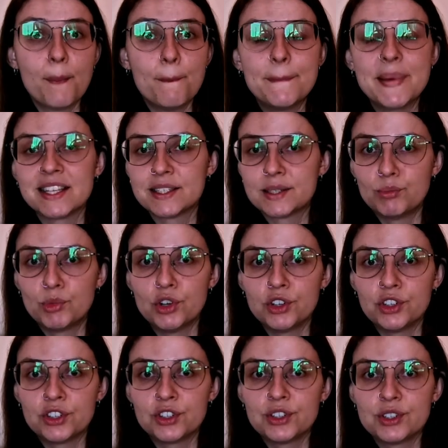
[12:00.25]
mass
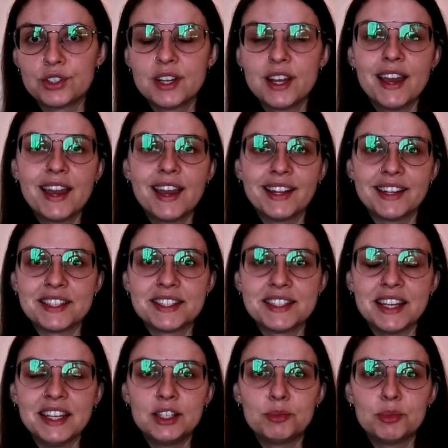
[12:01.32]
murders, and
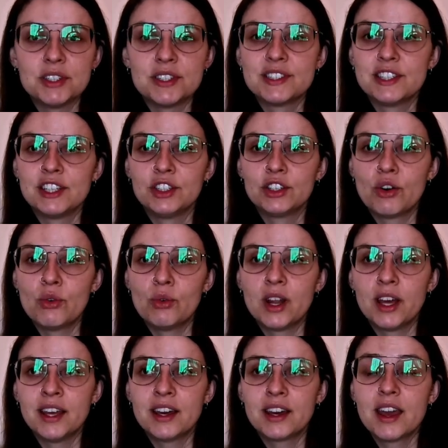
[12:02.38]
statements that go
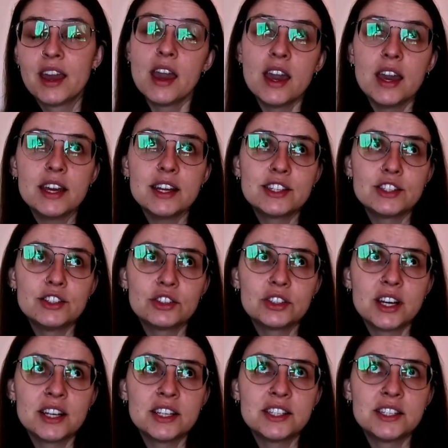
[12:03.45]
like, it's not
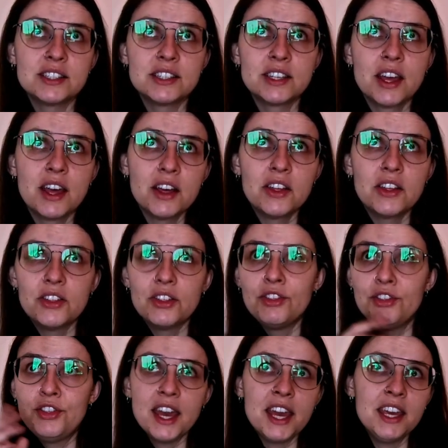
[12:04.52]
us,
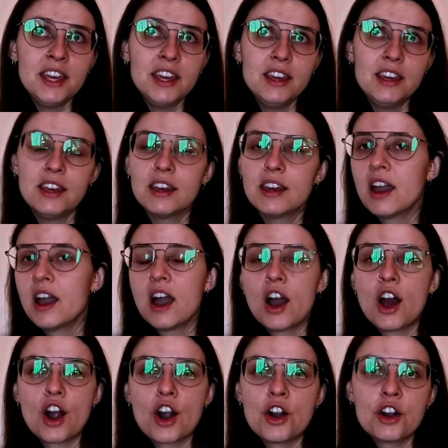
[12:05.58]
they
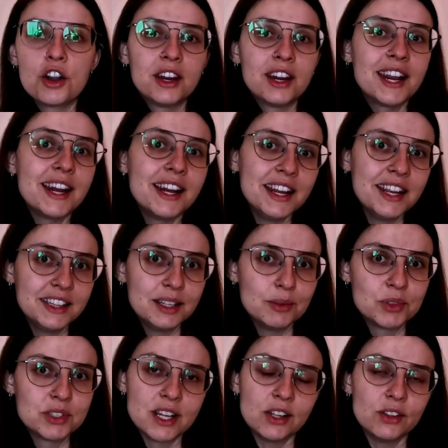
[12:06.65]
are killing
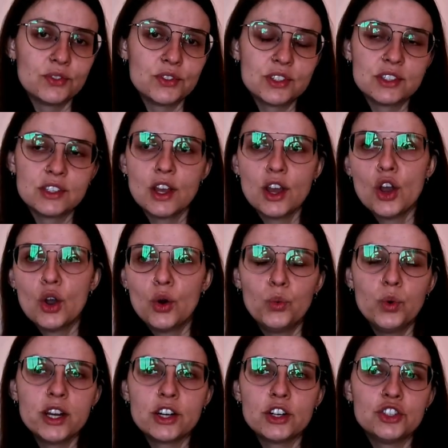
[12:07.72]
themselves
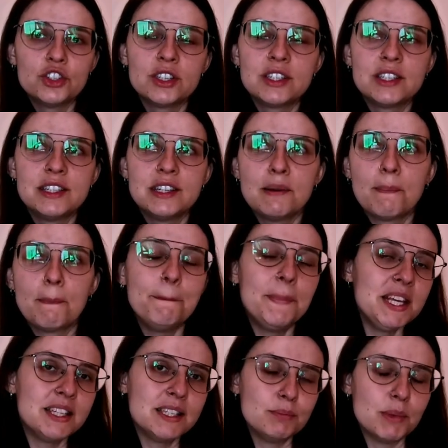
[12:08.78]
we are just uh,
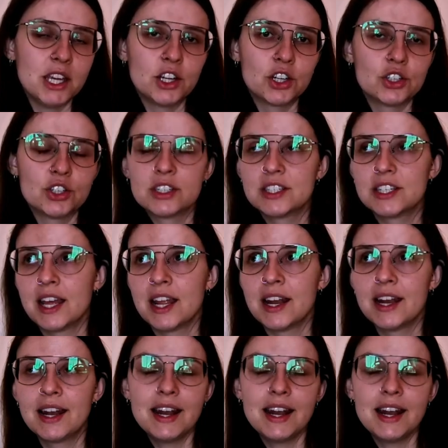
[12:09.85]
peacemakers and